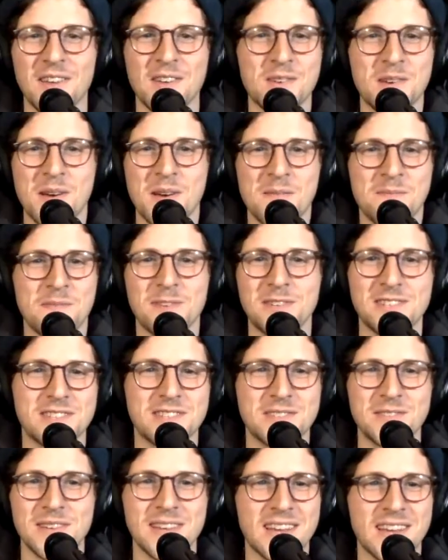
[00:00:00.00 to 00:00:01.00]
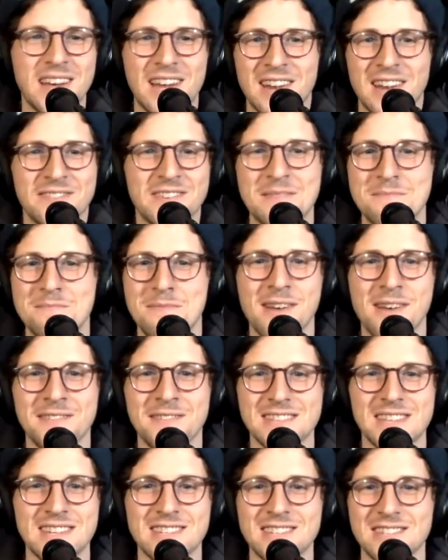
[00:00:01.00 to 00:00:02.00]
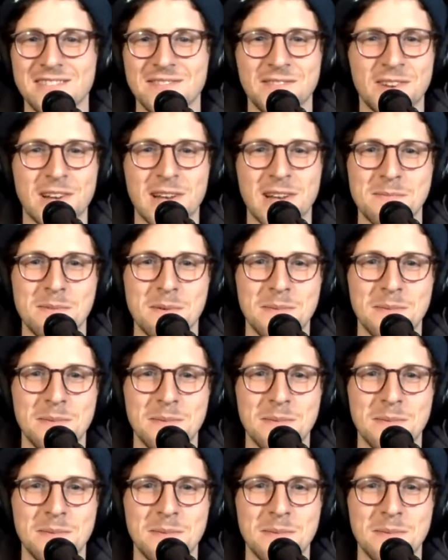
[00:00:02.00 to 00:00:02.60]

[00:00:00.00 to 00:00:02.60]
you up for just doing kind of an improvisation for a couple